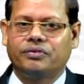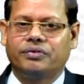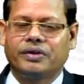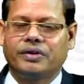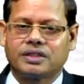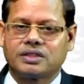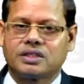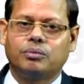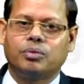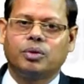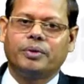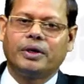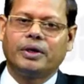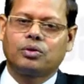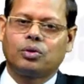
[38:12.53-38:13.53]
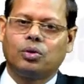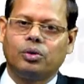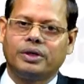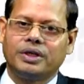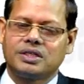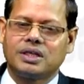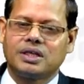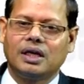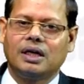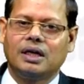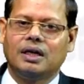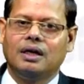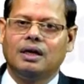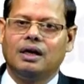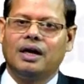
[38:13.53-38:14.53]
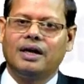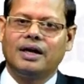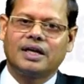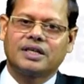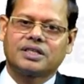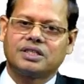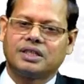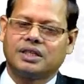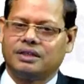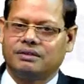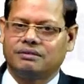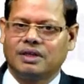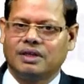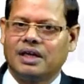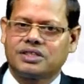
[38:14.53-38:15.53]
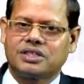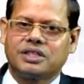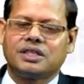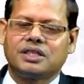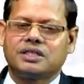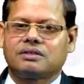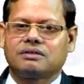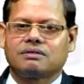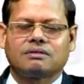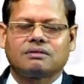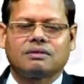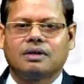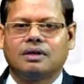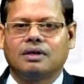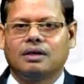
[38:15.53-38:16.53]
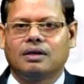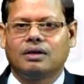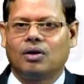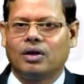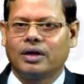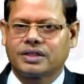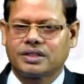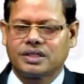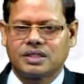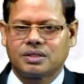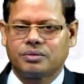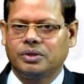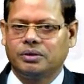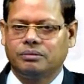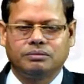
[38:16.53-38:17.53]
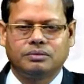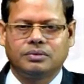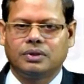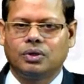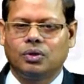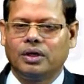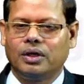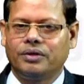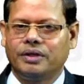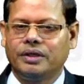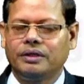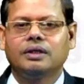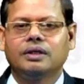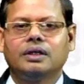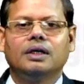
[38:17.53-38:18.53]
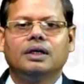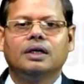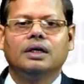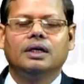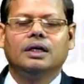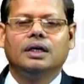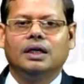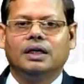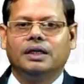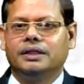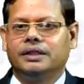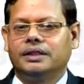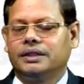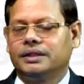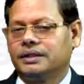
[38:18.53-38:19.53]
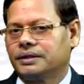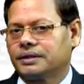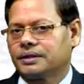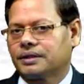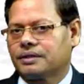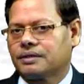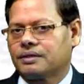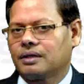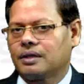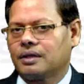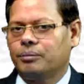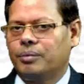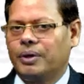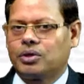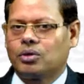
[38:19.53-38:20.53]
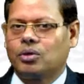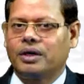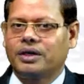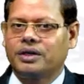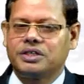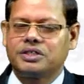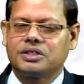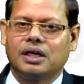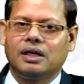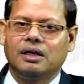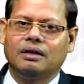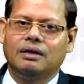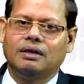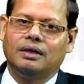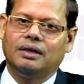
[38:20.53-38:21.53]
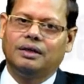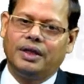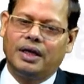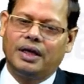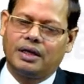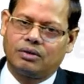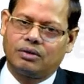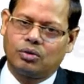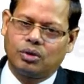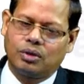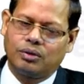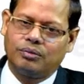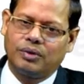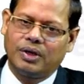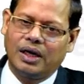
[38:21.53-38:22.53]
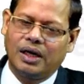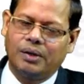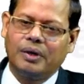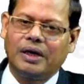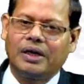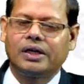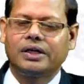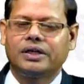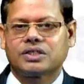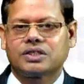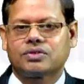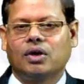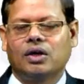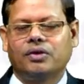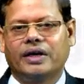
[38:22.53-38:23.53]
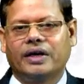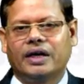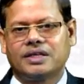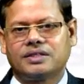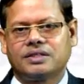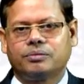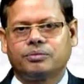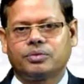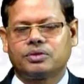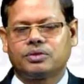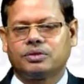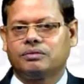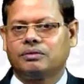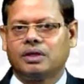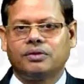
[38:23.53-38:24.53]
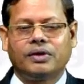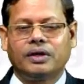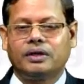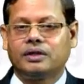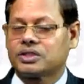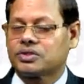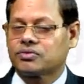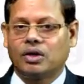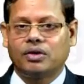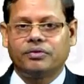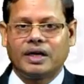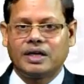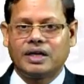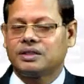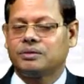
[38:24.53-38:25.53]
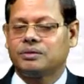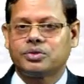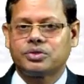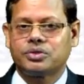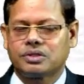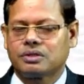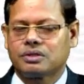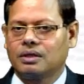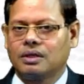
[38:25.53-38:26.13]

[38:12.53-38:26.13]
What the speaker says: For example, petrol, diesel and electricity. Electricity is non-excisable, no levy, and petrol and diesel, they are deliberately disqualified as input, disqualified as inputs.